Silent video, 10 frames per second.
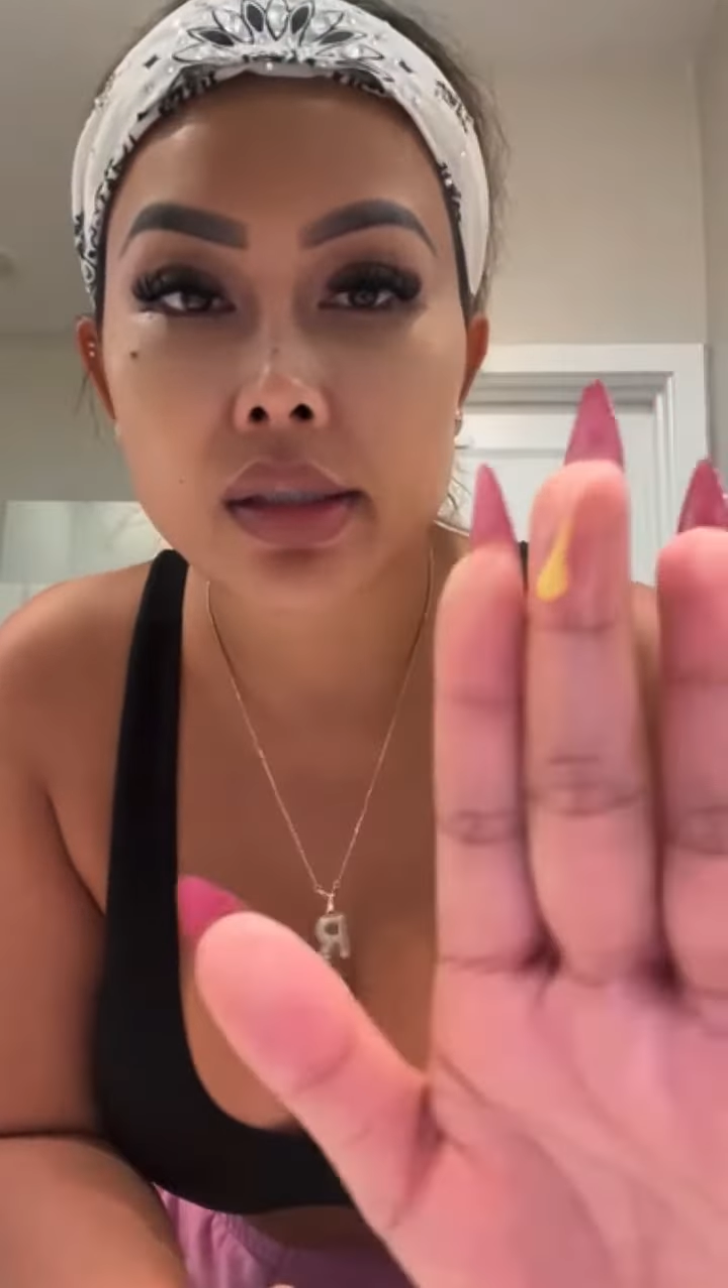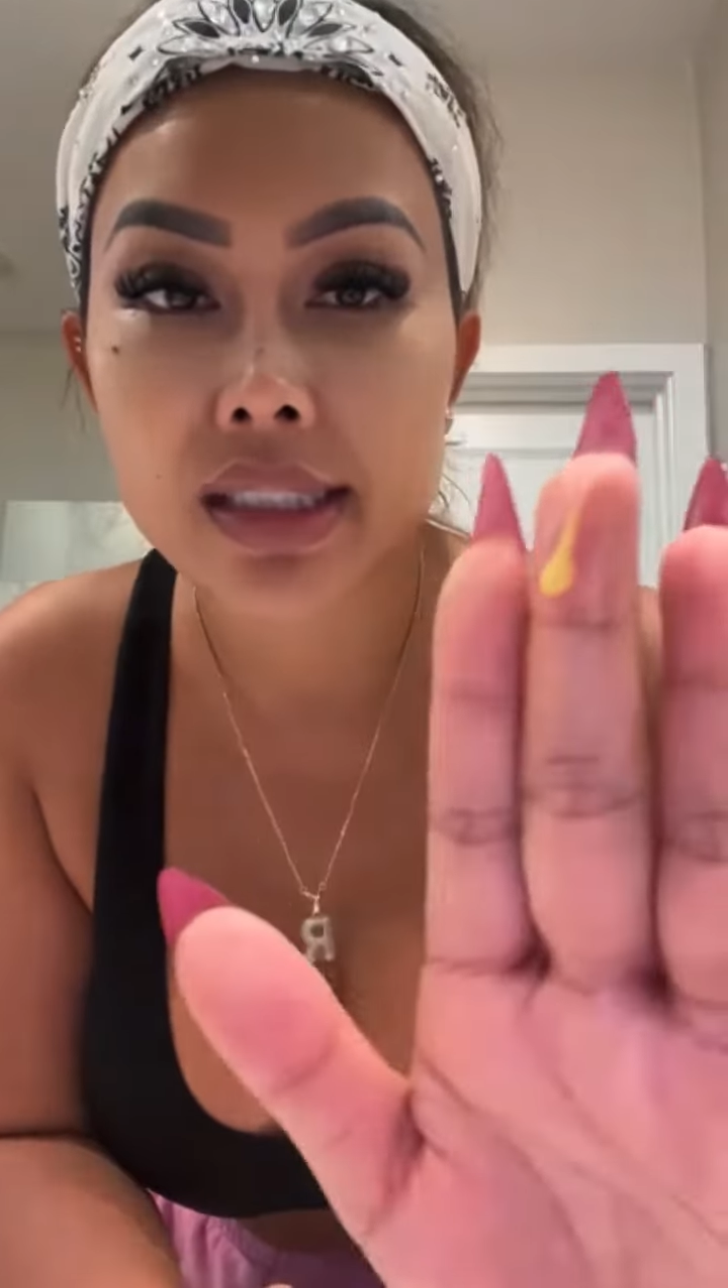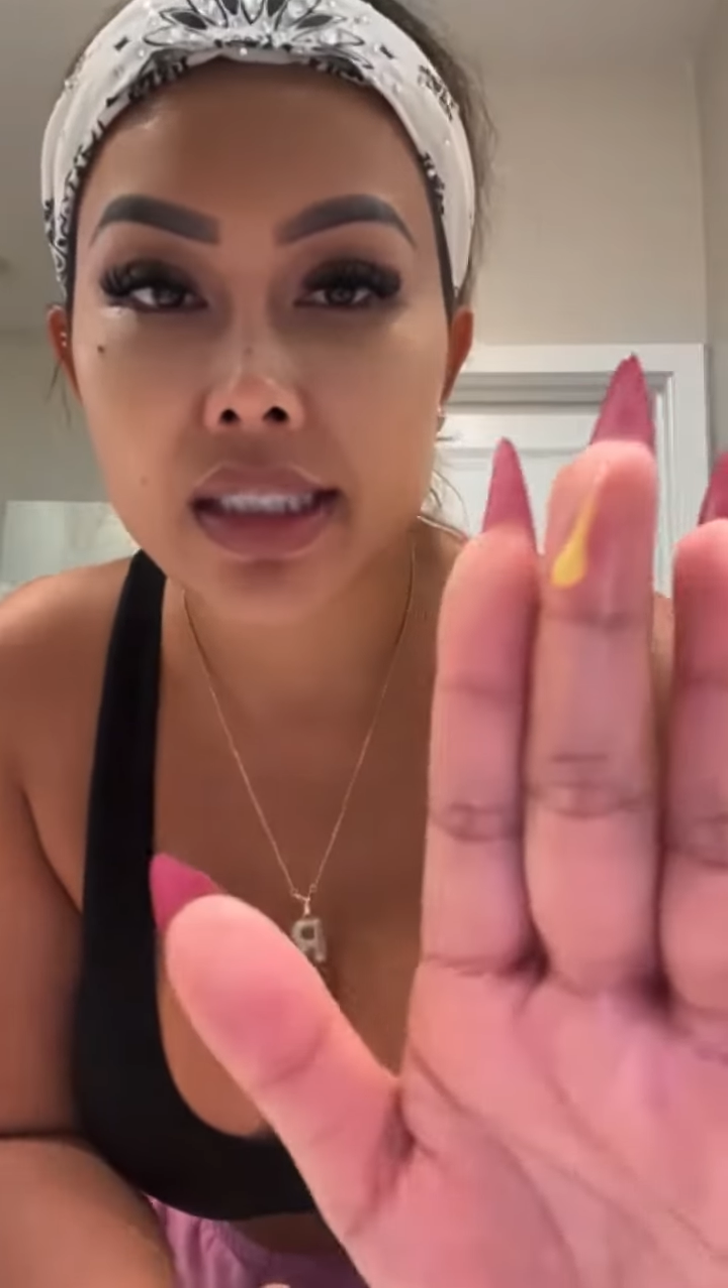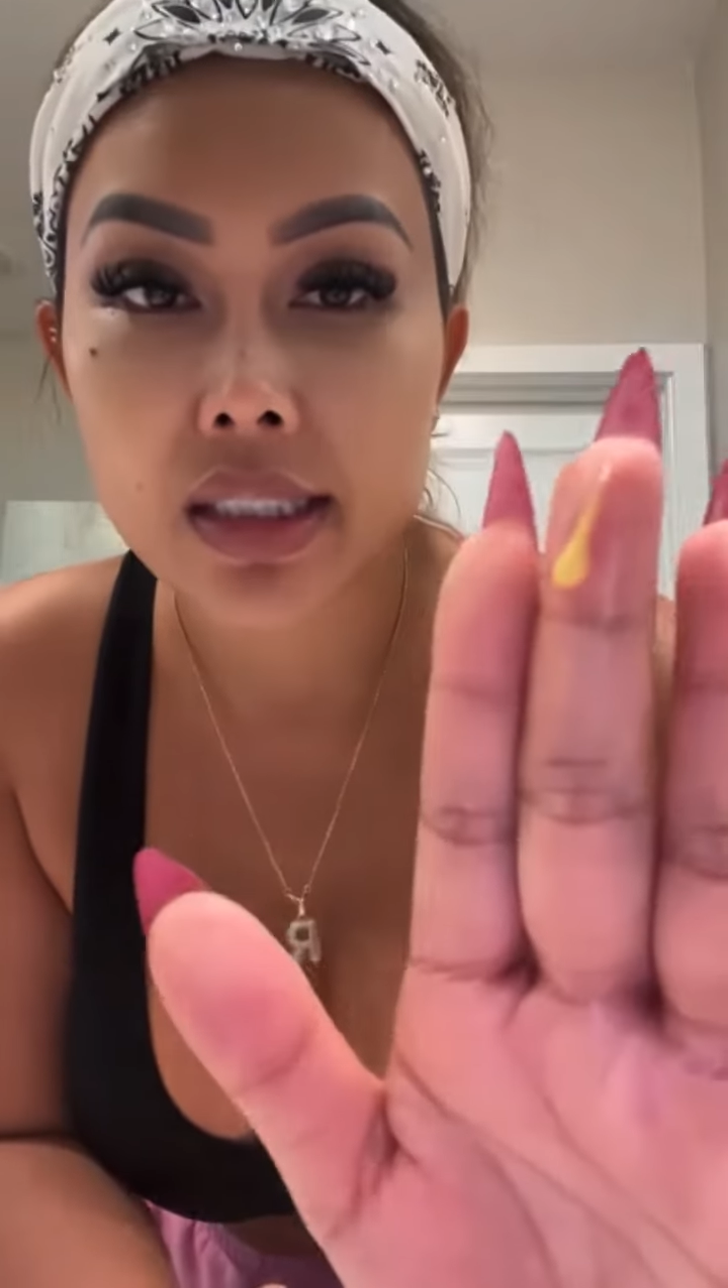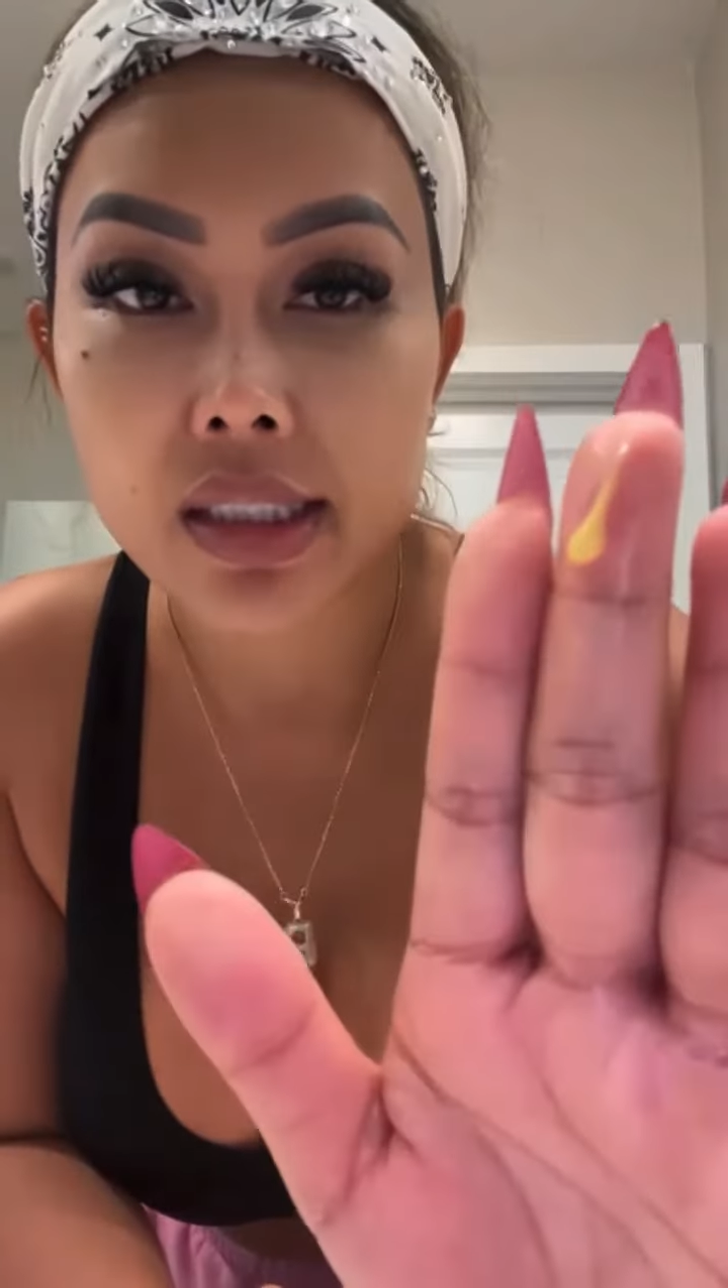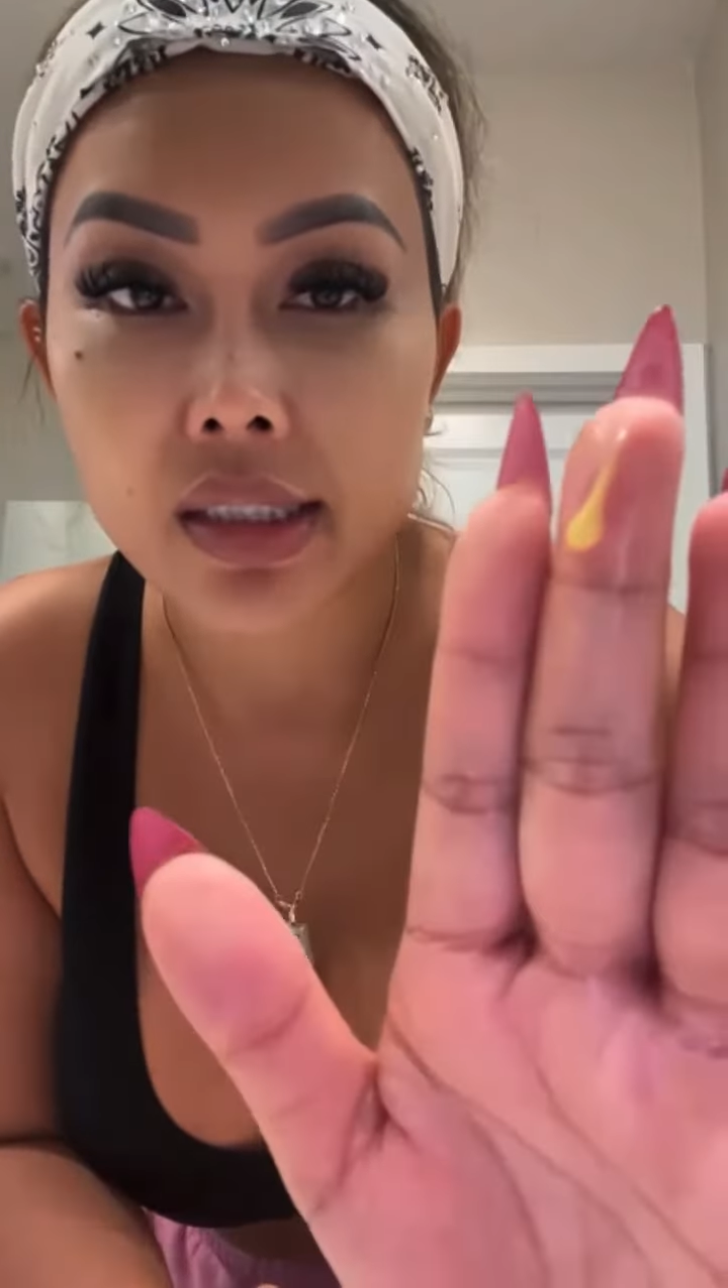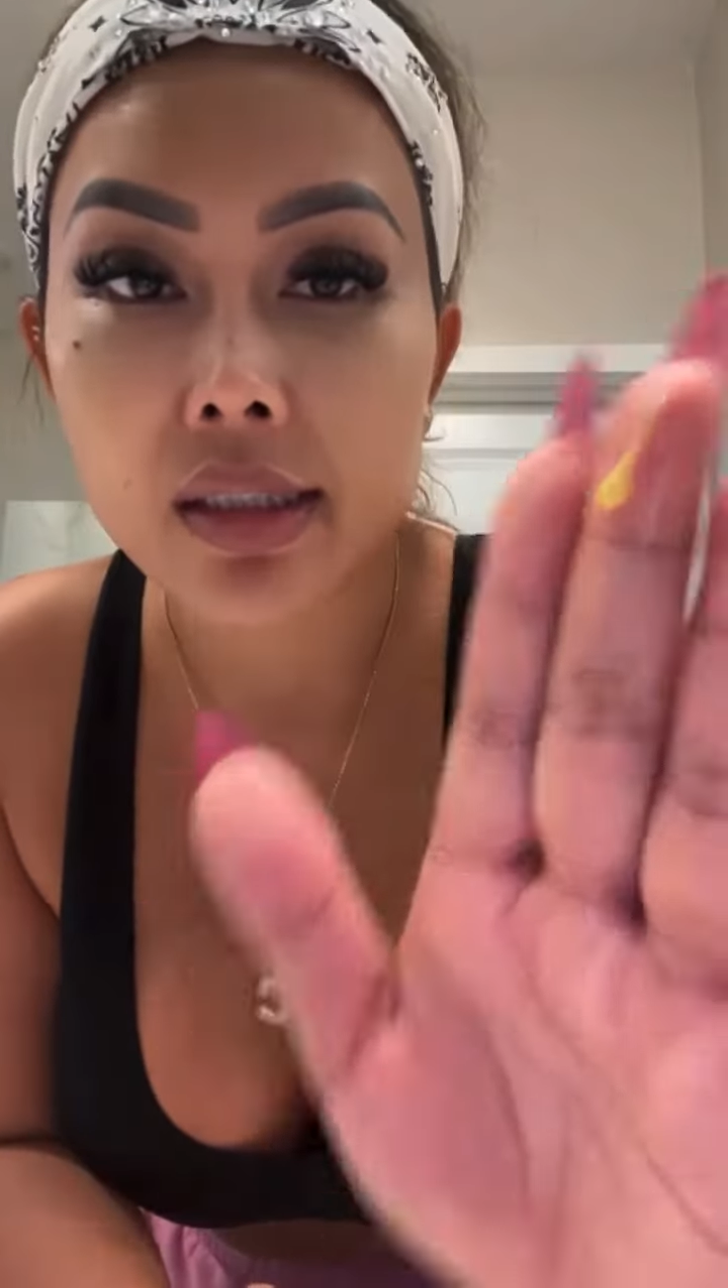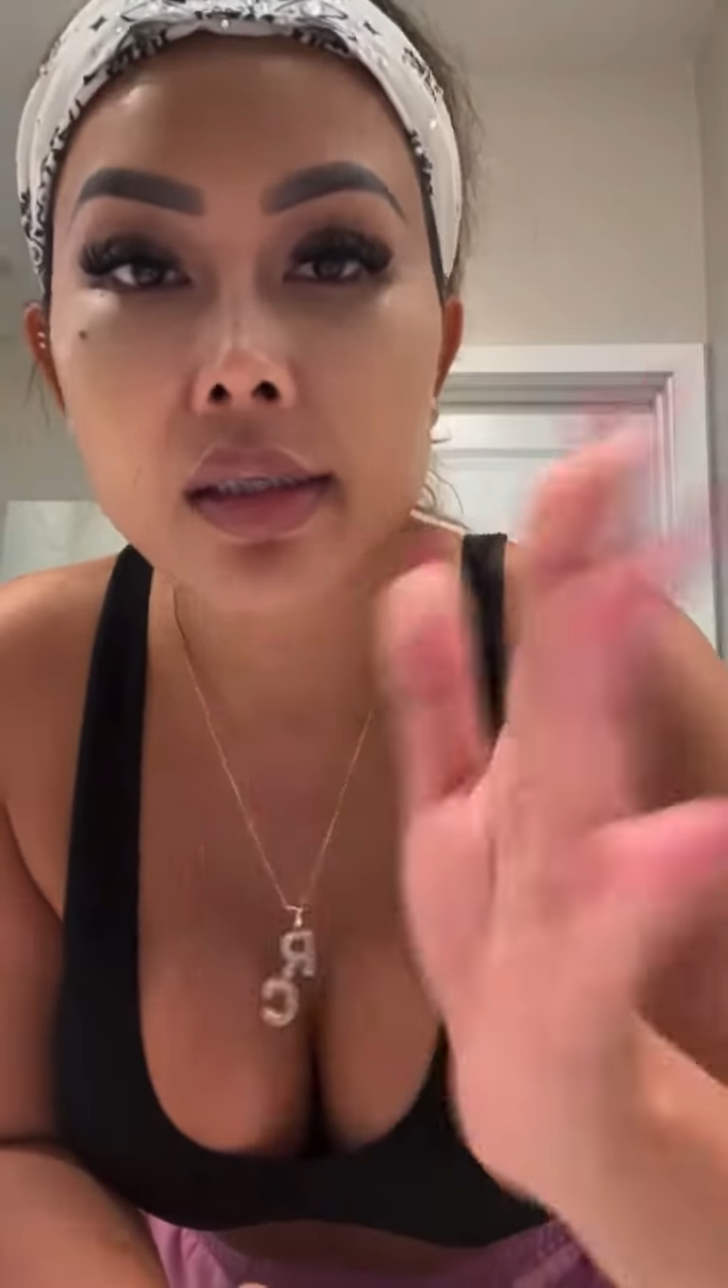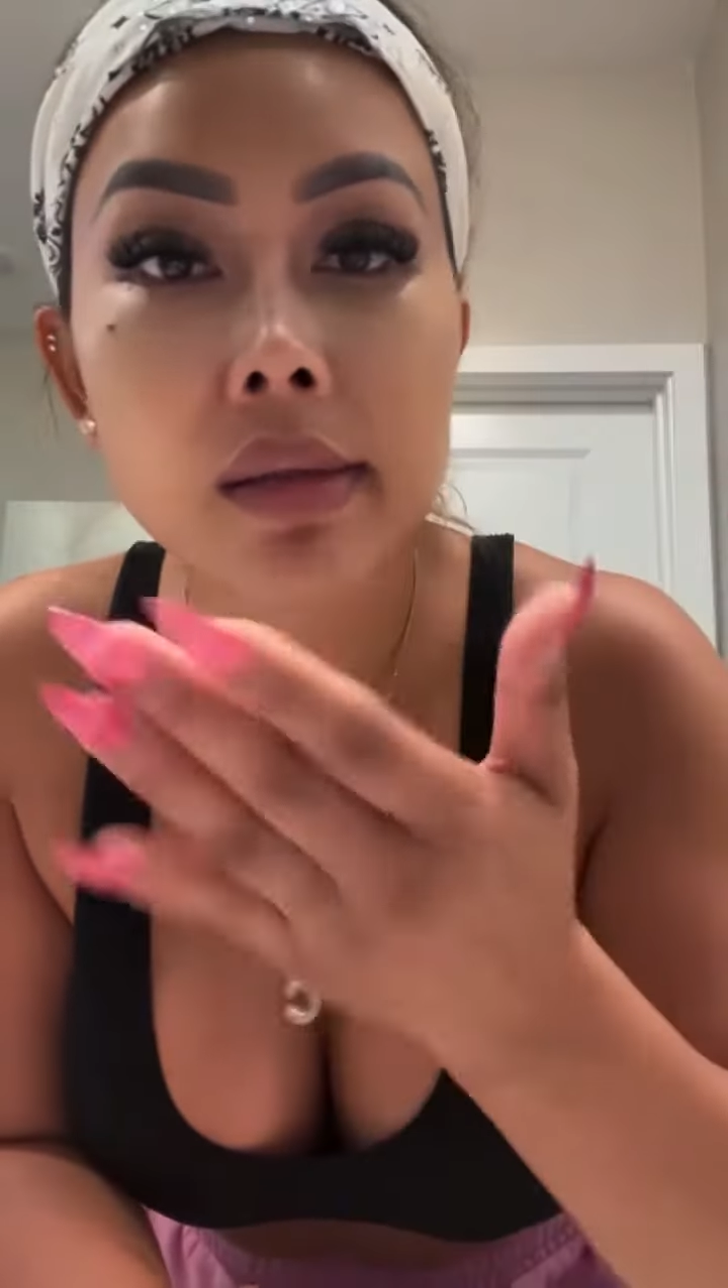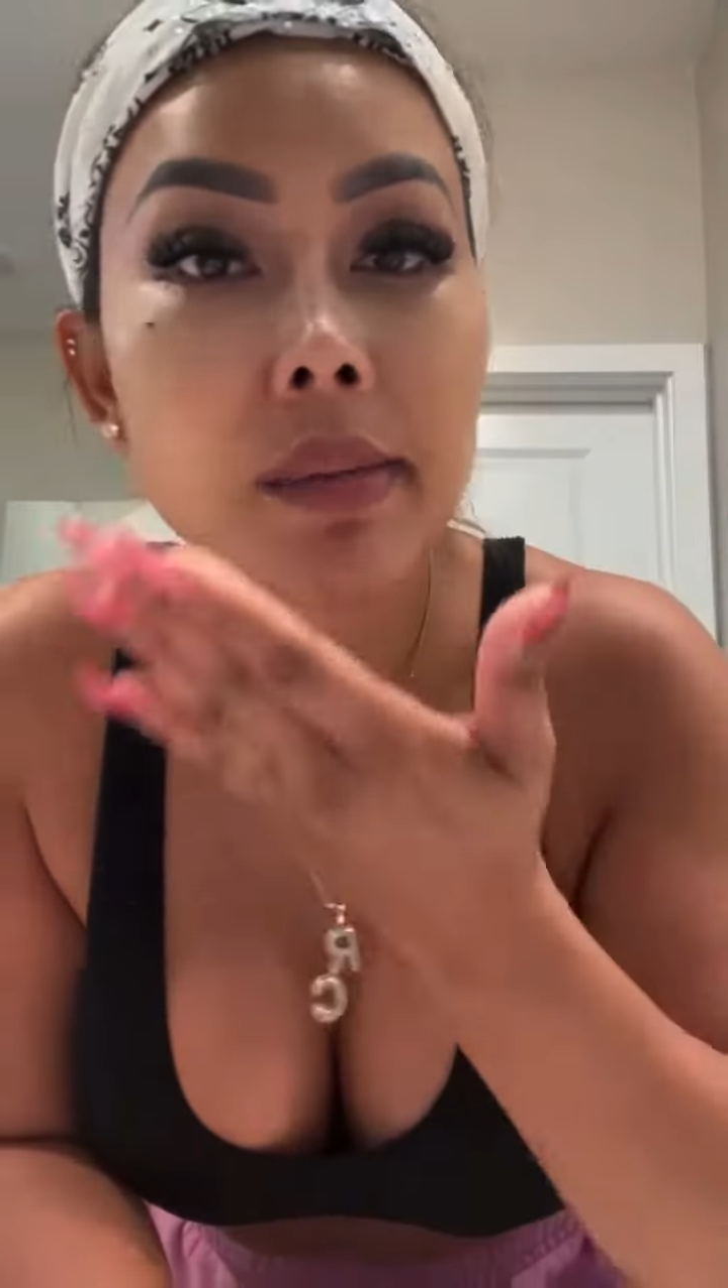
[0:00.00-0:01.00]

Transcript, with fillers: tinted,